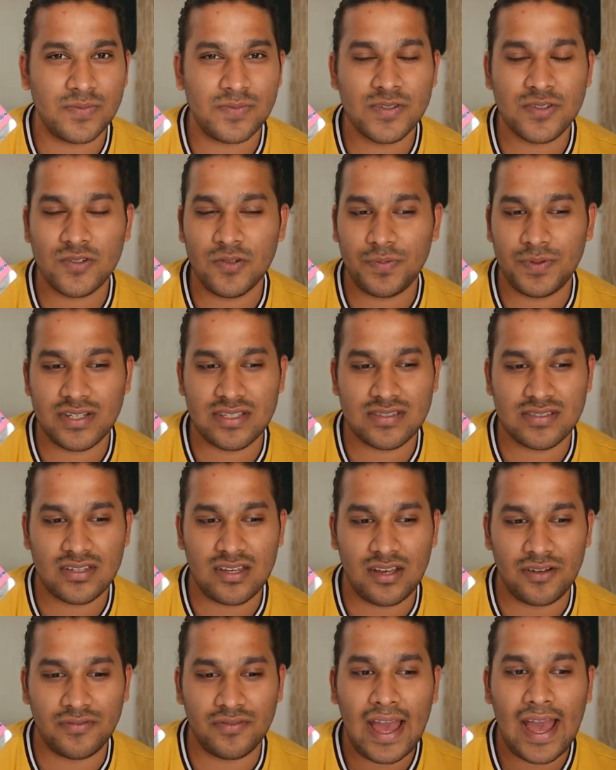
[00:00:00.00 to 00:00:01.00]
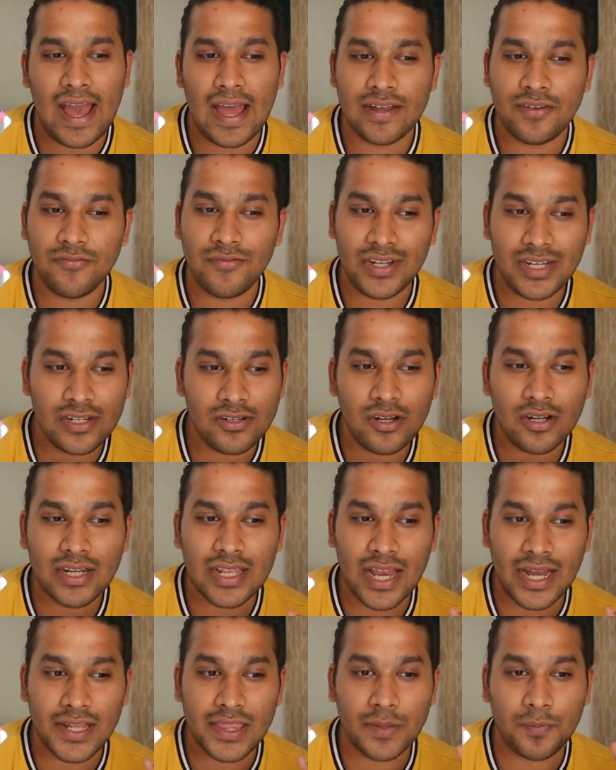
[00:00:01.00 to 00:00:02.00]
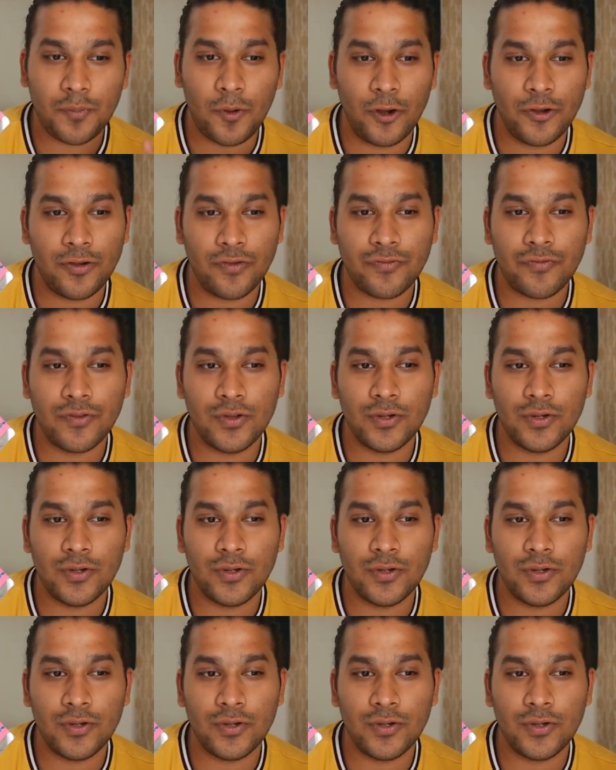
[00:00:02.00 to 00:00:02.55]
stupid stuff, and we did not get the point of